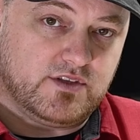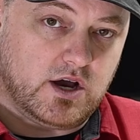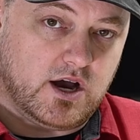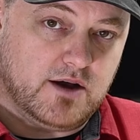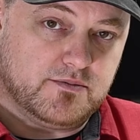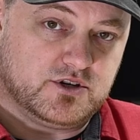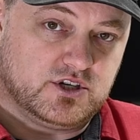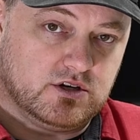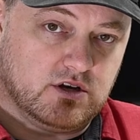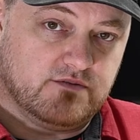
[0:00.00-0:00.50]
the
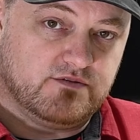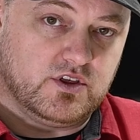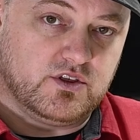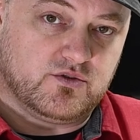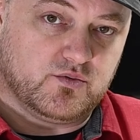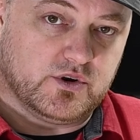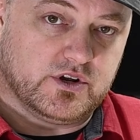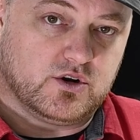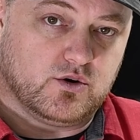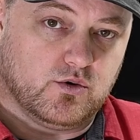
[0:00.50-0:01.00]
option of the
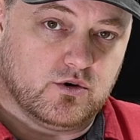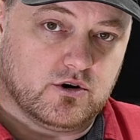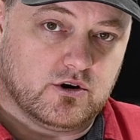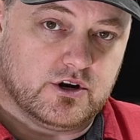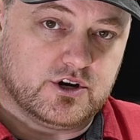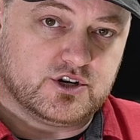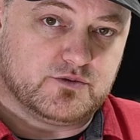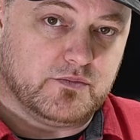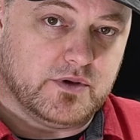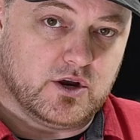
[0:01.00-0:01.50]

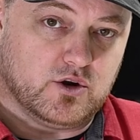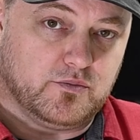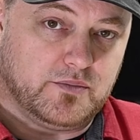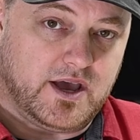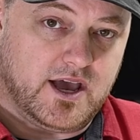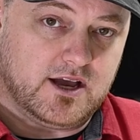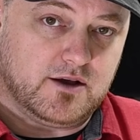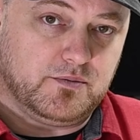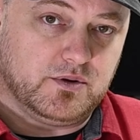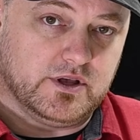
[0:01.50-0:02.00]
3/4 inch metal
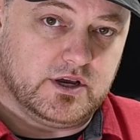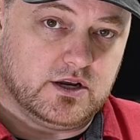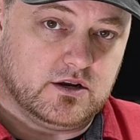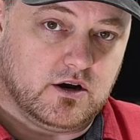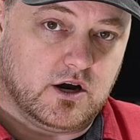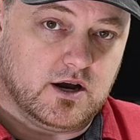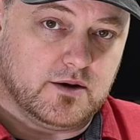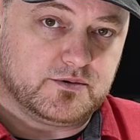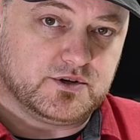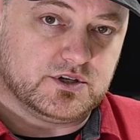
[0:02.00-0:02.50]
backplate
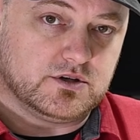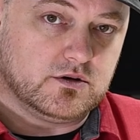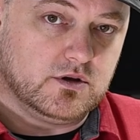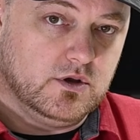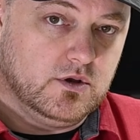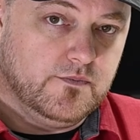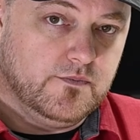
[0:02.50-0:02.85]
option.